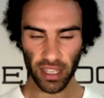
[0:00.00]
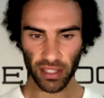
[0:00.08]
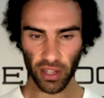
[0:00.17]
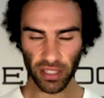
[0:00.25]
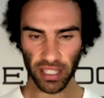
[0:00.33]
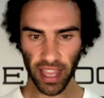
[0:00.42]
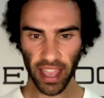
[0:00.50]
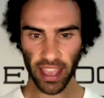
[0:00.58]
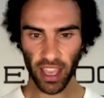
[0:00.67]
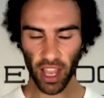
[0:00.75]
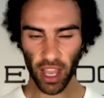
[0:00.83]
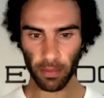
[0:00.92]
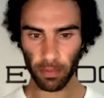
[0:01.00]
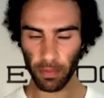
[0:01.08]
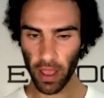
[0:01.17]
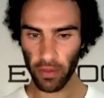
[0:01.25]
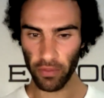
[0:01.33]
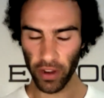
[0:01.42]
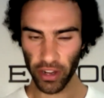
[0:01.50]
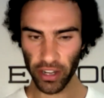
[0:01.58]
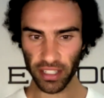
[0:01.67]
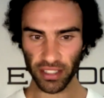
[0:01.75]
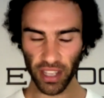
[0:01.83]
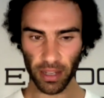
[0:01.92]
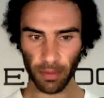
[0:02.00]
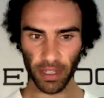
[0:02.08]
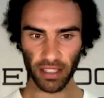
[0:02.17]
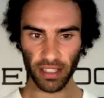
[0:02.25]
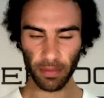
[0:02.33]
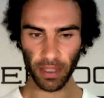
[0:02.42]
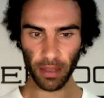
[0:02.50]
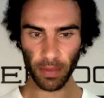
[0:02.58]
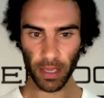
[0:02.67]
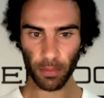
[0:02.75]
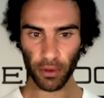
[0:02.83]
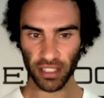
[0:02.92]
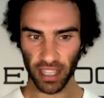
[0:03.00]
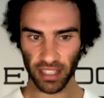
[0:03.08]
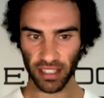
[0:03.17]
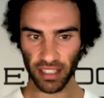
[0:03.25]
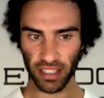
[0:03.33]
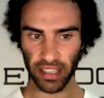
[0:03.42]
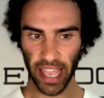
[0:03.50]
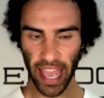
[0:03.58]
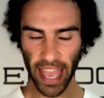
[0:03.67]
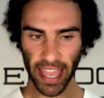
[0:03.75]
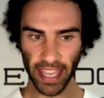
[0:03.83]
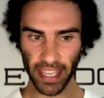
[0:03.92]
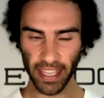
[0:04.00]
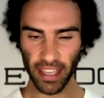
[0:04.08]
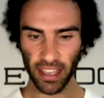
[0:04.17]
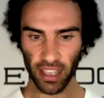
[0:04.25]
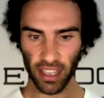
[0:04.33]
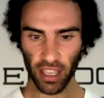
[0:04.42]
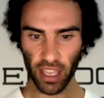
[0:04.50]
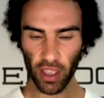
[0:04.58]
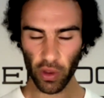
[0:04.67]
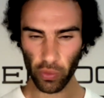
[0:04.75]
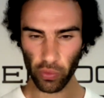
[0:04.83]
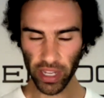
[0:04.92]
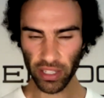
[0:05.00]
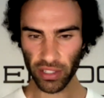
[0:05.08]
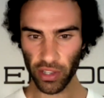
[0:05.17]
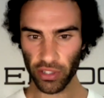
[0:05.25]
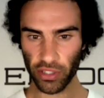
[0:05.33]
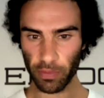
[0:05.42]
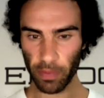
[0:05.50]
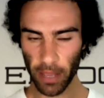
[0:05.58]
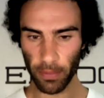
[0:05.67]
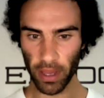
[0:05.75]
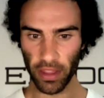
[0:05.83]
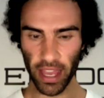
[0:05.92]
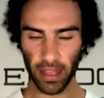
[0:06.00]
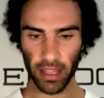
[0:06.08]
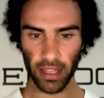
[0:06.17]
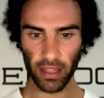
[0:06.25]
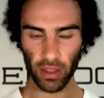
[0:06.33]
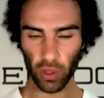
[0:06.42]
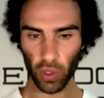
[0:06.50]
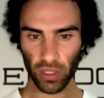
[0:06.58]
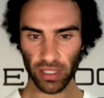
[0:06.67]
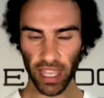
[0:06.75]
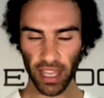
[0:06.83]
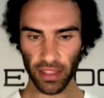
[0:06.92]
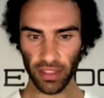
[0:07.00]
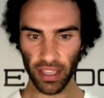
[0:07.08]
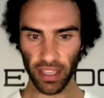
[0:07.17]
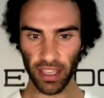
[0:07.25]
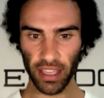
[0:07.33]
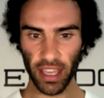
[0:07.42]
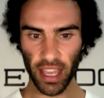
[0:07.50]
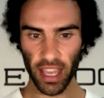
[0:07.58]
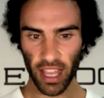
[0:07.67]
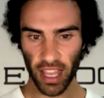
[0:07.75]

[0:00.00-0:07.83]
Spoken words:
So today, I'm very excited because I'm going to be presenting a research paper that looks at the